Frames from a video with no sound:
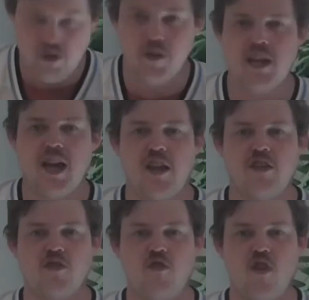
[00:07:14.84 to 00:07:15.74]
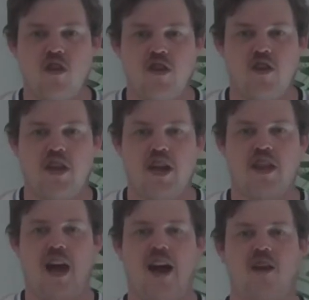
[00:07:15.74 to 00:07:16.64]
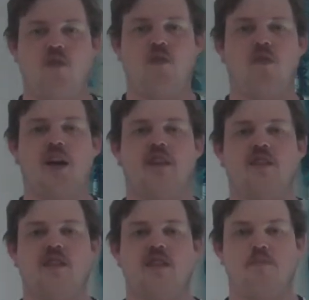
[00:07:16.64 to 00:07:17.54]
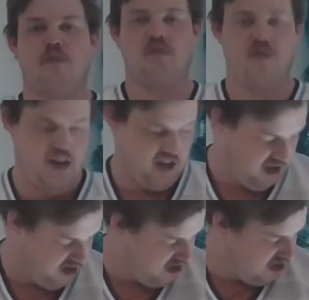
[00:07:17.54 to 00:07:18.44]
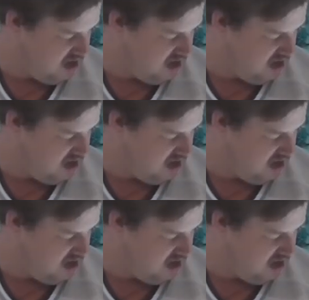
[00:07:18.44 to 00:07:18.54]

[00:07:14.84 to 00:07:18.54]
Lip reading: blue and the yellow do not go together at all. Like there's the blue down here.